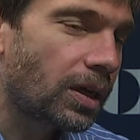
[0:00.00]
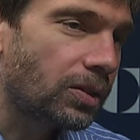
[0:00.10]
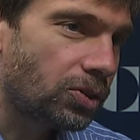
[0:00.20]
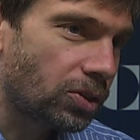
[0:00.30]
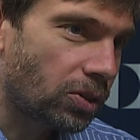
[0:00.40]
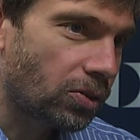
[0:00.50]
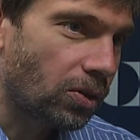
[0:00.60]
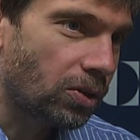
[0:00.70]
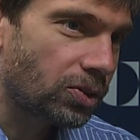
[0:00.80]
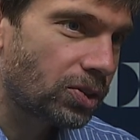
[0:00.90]
cuts
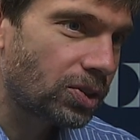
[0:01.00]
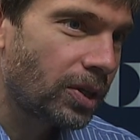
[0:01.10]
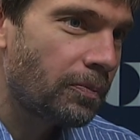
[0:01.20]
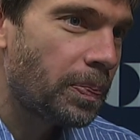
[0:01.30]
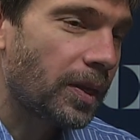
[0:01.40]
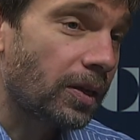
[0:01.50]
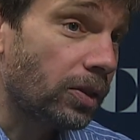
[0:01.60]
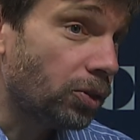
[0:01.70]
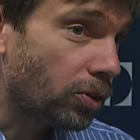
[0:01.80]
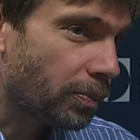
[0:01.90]
across
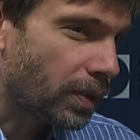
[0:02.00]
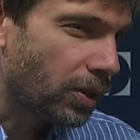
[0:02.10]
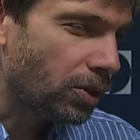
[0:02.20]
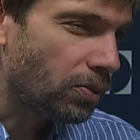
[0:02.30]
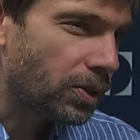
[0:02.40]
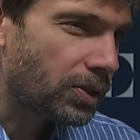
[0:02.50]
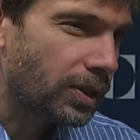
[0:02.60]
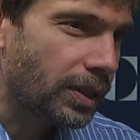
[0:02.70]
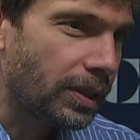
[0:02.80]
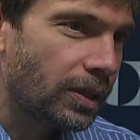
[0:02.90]
uh, European
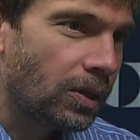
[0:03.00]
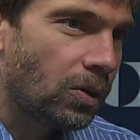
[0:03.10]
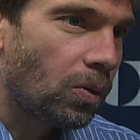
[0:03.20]
unity